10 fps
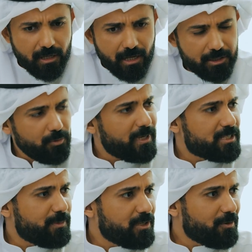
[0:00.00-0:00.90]
And Dubai
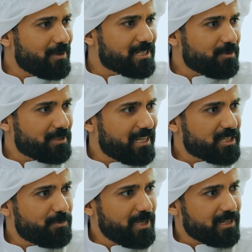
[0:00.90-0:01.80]
has been always about the
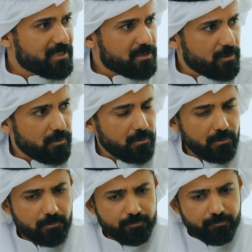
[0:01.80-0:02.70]
experience.
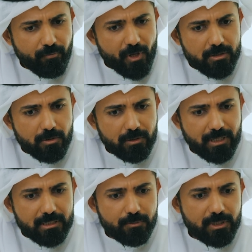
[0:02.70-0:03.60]
So
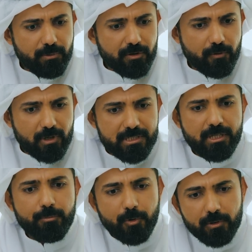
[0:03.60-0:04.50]
that's what we are
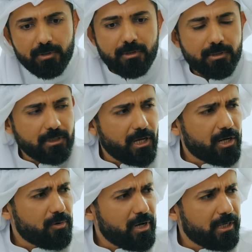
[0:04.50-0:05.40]
focusing on,
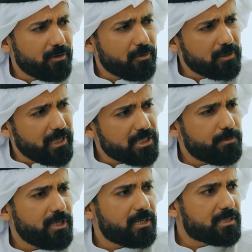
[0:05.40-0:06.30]
the ROI on the
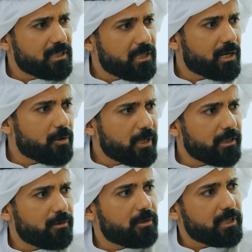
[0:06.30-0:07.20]
experience and the
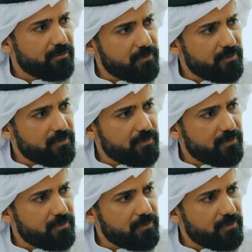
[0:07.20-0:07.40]
ROI on the